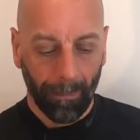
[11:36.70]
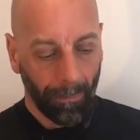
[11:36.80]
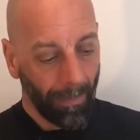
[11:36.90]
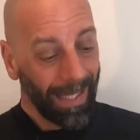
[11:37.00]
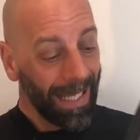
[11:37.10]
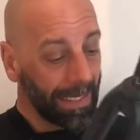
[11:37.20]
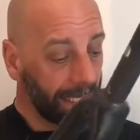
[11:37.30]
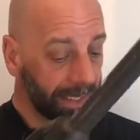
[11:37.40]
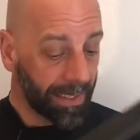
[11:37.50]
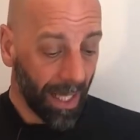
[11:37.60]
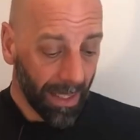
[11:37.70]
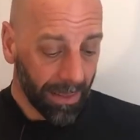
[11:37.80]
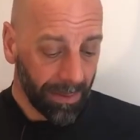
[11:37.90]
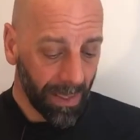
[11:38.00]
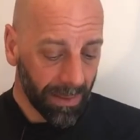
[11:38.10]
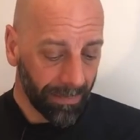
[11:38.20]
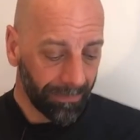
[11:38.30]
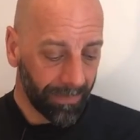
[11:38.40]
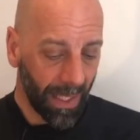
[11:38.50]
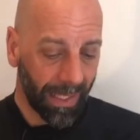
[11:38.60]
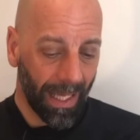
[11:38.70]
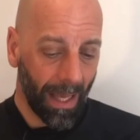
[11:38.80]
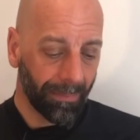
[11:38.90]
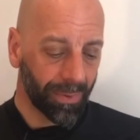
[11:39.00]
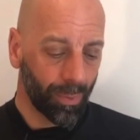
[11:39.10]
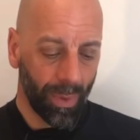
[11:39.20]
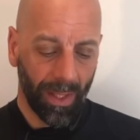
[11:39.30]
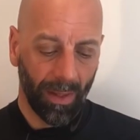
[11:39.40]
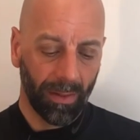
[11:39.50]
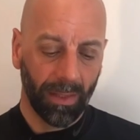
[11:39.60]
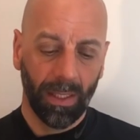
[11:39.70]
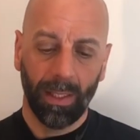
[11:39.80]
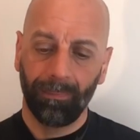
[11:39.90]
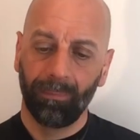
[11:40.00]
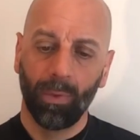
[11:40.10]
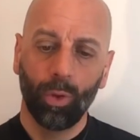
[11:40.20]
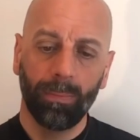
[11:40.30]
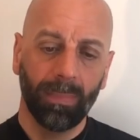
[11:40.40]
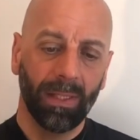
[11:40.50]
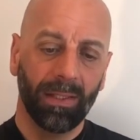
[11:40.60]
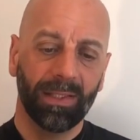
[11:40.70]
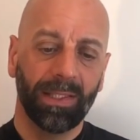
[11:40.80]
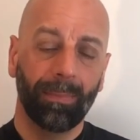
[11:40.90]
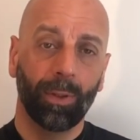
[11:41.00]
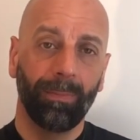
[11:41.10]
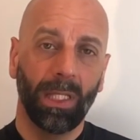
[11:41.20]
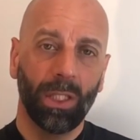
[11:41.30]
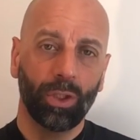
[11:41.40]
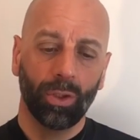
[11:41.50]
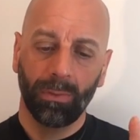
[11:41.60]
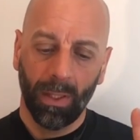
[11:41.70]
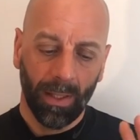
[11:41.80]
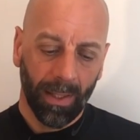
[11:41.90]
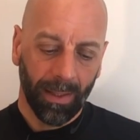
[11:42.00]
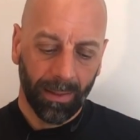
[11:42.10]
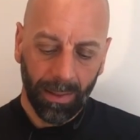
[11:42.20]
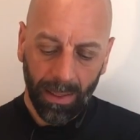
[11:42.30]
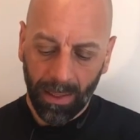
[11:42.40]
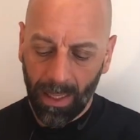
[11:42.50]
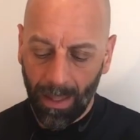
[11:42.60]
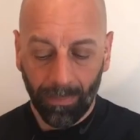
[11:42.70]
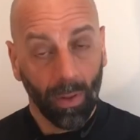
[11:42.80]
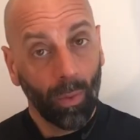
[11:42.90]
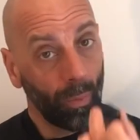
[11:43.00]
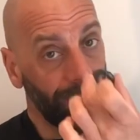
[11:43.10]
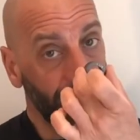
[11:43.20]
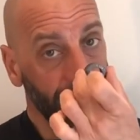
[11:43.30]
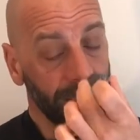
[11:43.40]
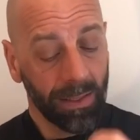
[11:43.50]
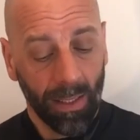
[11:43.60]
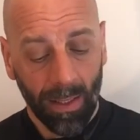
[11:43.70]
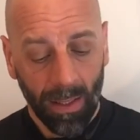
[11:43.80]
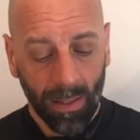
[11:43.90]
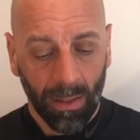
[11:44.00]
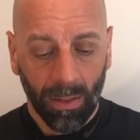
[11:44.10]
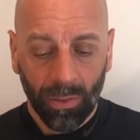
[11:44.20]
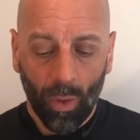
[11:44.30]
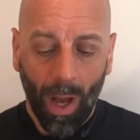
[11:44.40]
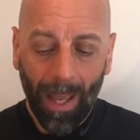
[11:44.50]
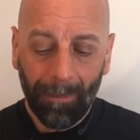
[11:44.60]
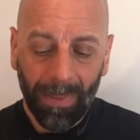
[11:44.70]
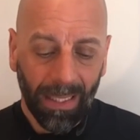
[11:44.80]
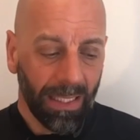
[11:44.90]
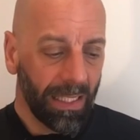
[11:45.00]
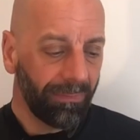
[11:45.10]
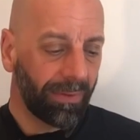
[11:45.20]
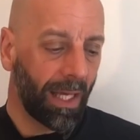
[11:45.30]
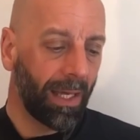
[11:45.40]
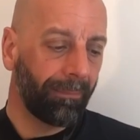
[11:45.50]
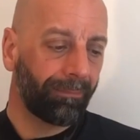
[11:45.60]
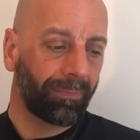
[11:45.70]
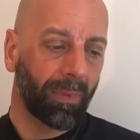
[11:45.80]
My latest Ultimate that comes with the normal stem combination didn't come with this, so I believe that